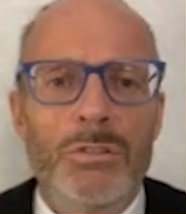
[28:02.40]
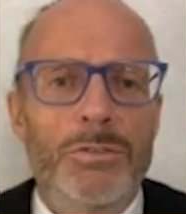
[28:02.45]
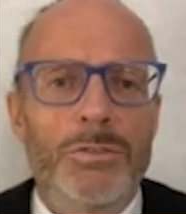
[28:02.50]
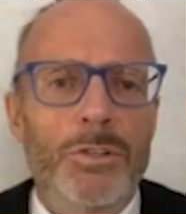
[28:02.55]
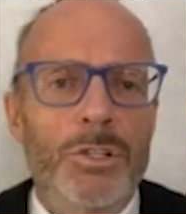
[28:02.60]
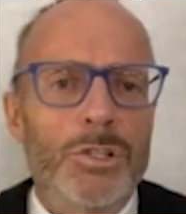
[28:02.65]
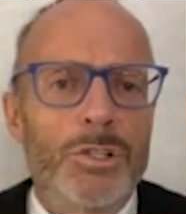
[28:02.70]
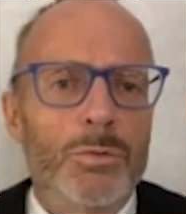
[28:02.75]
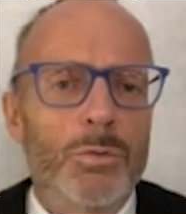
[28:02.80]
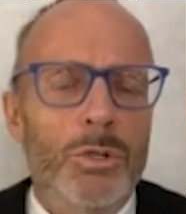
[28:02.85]

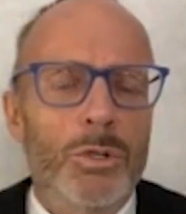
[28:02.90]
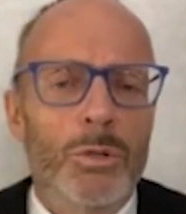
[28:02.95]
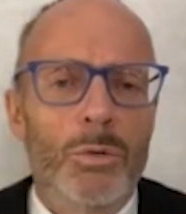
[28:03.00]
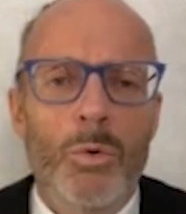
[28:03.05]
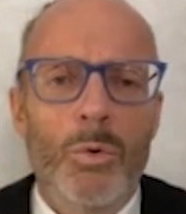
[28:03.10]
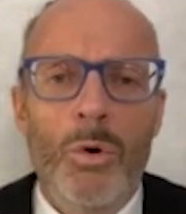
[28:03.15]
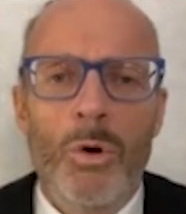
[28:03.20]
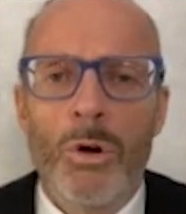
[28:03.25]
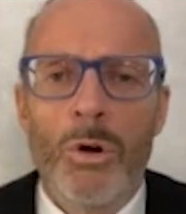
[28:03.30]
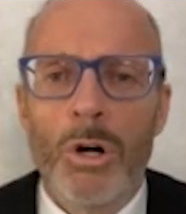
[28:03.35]
First World
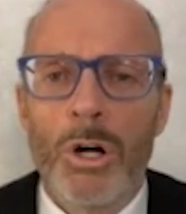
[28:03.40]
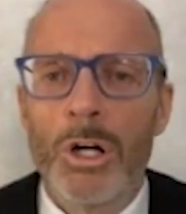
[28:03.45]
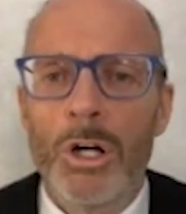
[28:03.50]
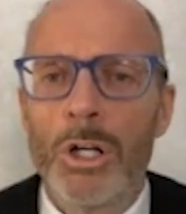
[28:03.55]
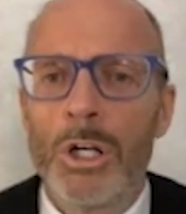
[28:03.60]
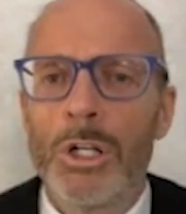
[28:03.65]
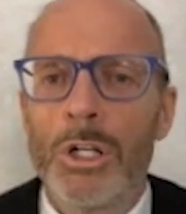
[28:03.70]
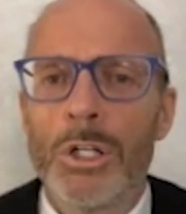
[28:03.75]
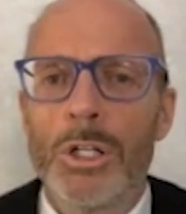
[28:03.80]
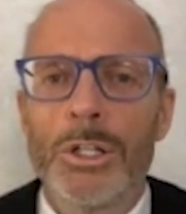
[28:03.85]
War,
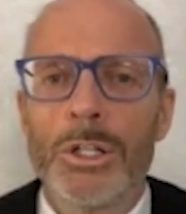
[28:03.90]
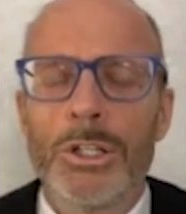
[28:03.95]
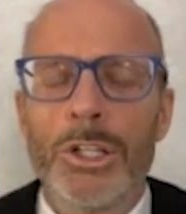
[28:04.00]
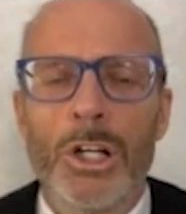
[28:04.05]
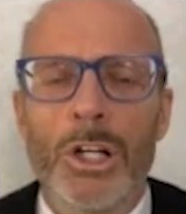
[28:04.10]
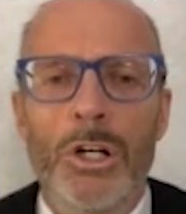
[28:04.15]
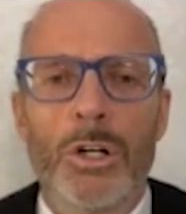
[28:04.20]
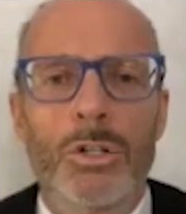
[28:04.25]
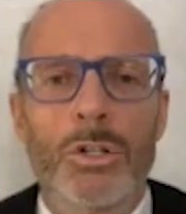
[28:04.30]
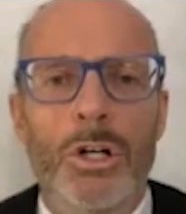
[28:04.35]

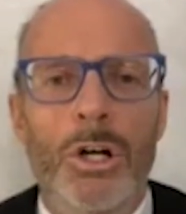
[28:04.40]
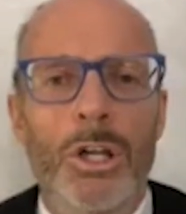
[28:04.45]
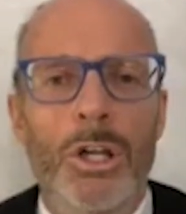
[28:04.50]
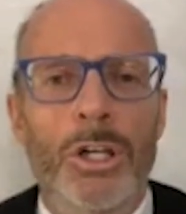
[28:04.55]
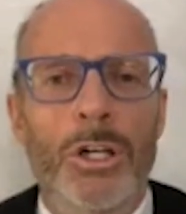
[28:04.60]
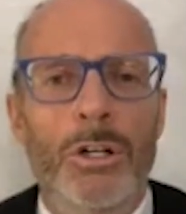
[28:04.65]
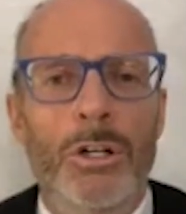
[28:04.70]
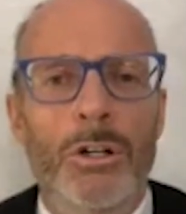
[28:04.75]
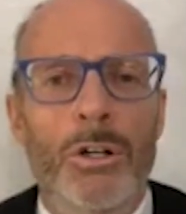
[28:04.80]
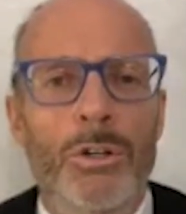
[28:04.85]

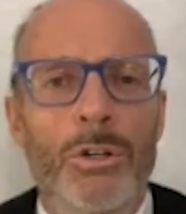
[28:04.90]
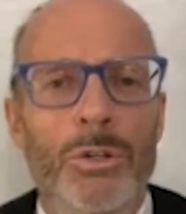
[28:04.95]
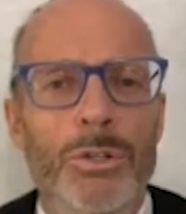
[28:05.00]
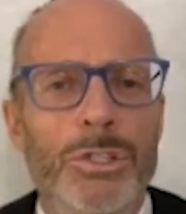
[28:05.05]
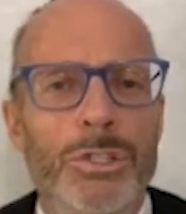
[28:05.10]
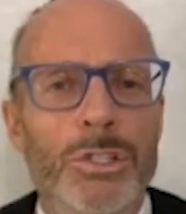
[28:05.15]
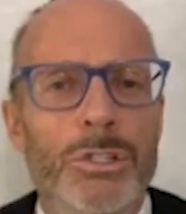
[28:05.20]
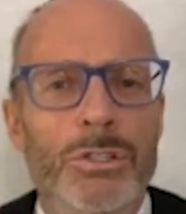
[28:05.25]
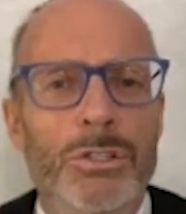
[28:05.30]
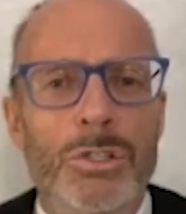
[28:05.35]
calling on all
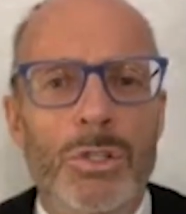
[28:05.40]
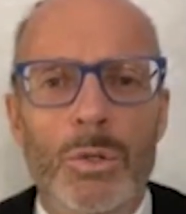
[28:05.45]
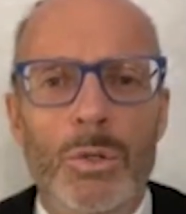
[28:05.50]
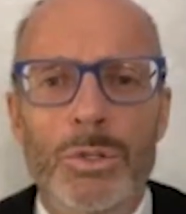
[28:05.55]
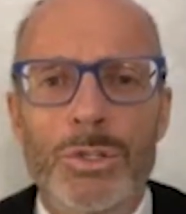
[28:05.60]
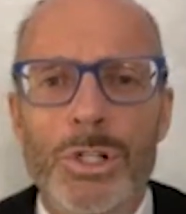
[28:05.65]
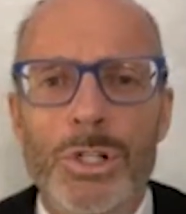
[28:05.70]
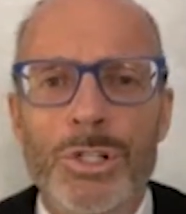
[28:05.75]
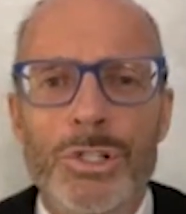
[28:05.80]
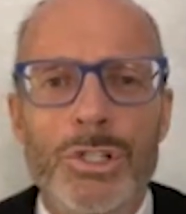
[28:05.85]
those
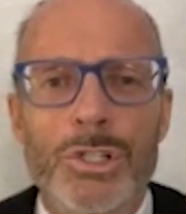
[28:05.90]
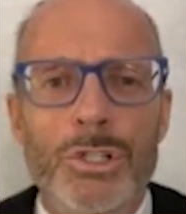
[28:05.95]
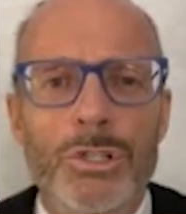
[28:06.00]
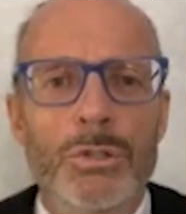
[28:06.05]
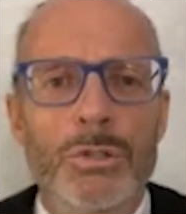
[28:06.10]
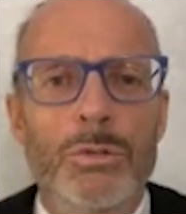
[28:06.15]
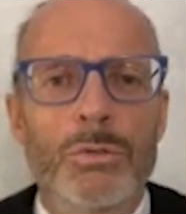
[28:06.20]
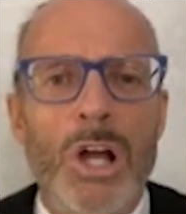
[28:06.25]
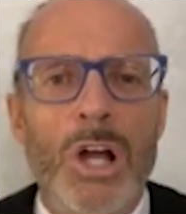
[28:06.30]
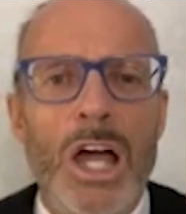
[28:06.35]
soldiers
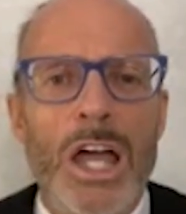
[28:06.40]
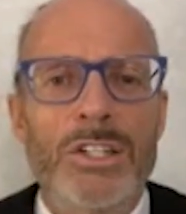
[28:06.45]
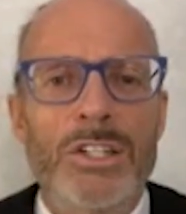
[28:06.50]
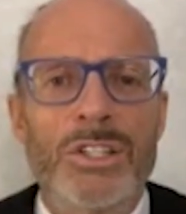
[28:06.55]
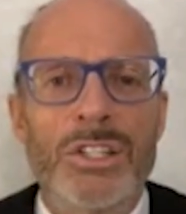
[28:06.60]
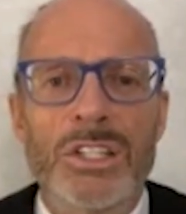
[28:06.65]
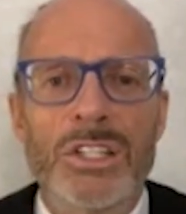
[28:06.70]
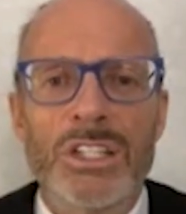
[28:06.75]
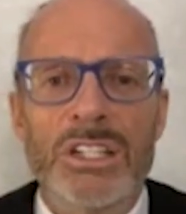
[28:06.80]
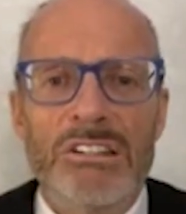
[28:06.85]
to rise
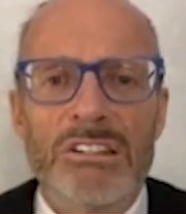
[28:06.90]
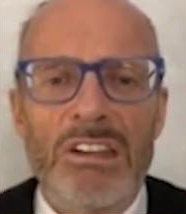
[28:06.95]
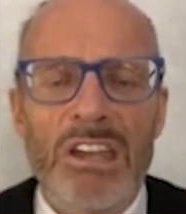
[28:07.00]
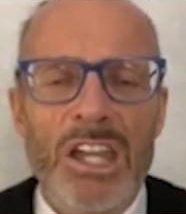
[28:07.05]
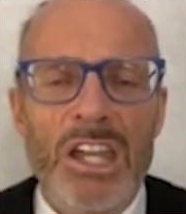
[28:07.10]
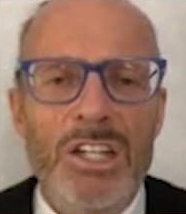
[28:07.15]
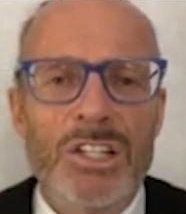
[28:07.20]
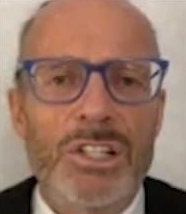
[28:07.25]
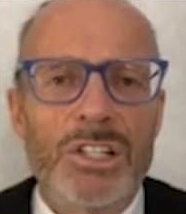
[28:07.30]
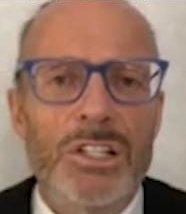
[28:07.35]
to the
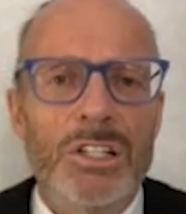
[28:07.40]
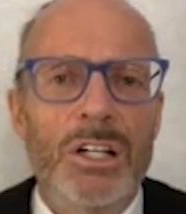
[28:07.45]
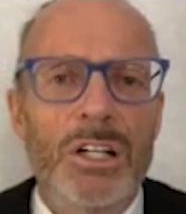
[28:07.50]
occasion.